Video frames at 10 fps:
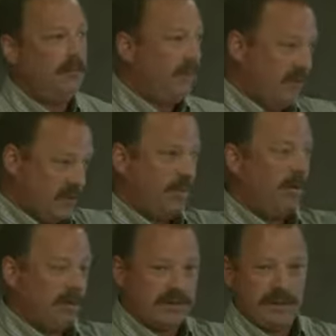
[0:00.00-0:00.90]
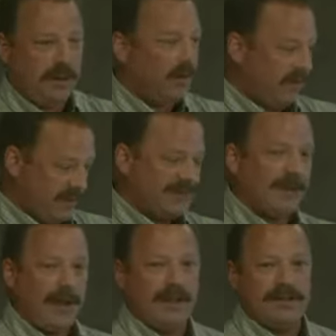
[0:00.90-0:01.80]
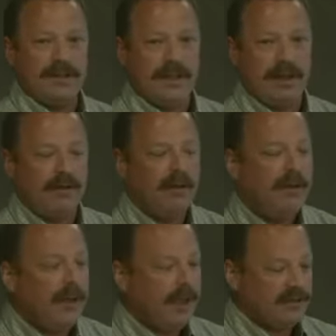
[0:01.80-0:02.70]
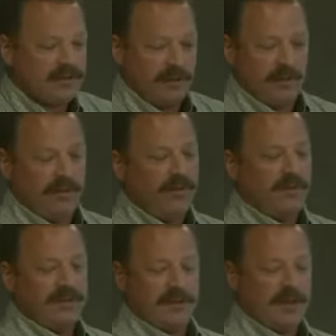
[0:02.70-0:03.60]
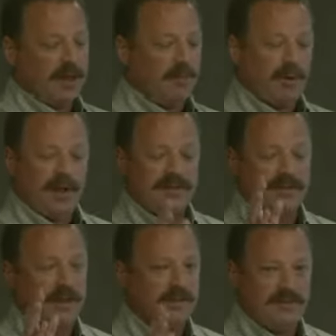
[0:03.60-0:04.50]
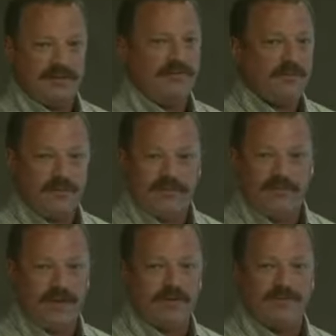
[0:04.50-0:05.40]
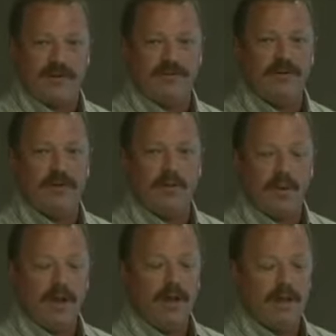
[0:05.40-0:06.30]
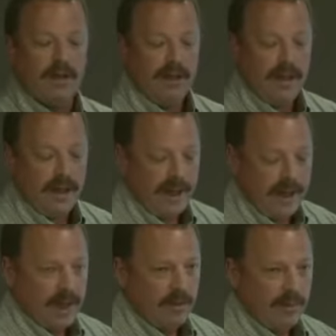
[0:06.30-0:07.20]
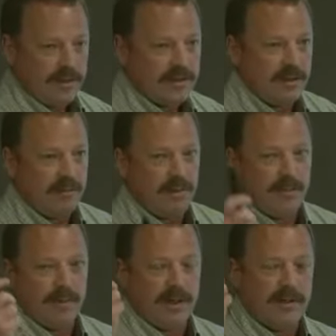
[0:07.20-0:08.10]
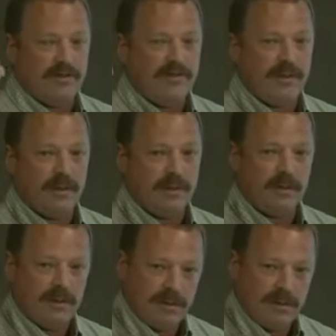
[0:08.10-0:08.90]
This pole is gone. This line is down. And so this entire process feeds very, very well. And when you're sending people out in the field,